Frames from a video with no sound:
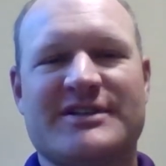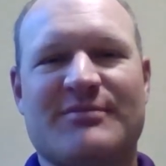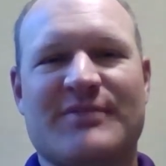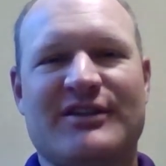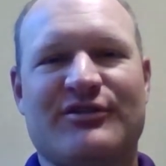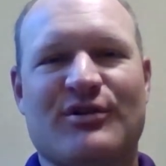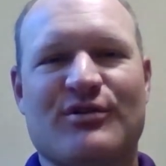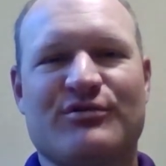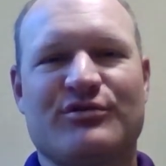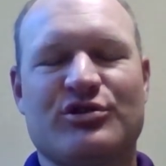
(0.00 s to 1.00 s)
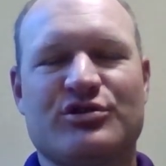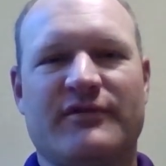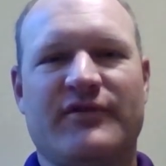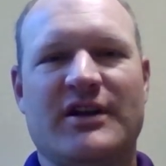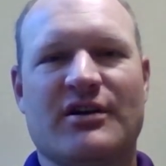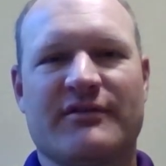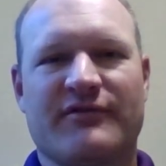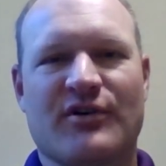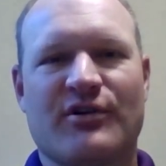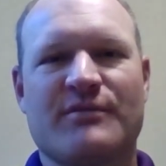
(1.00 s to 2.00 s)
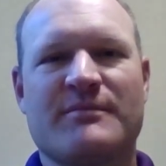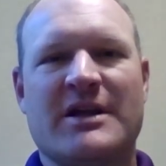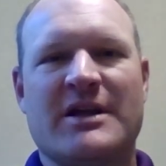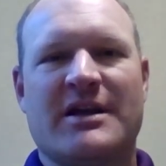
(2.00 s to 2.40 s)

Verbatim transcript: that make their own nursery feed on farm,